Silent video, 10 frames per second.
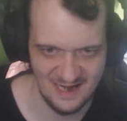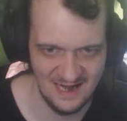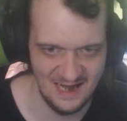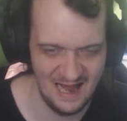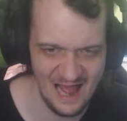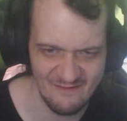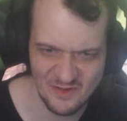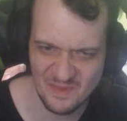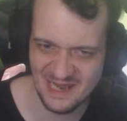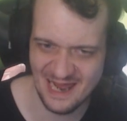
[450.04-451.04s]
I
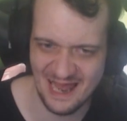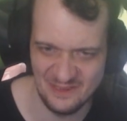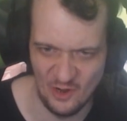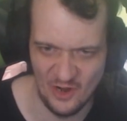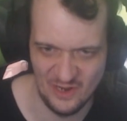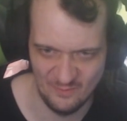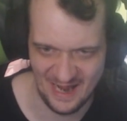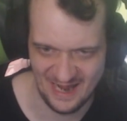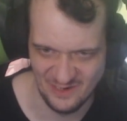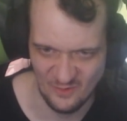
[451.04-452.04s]
would be annoyed
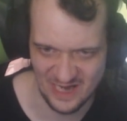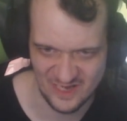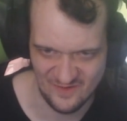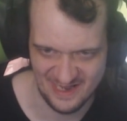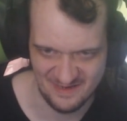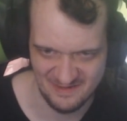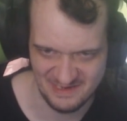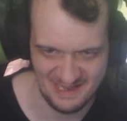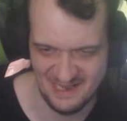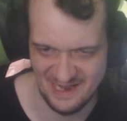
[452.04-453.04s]
by you as well,
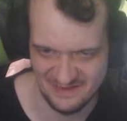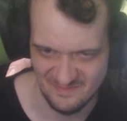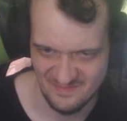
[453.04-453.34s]
Starlight.